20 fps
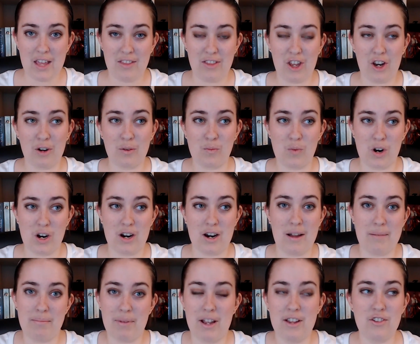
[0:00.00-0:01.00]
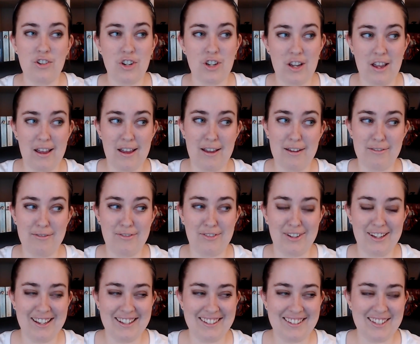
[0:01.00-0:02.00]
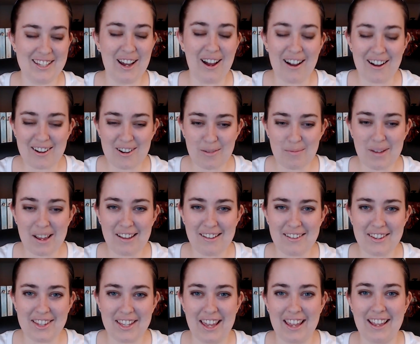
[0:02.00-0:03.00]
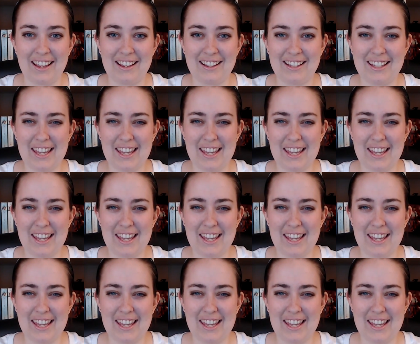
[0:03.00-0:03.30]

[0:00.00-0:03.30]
there were a bunch of Taco Bell like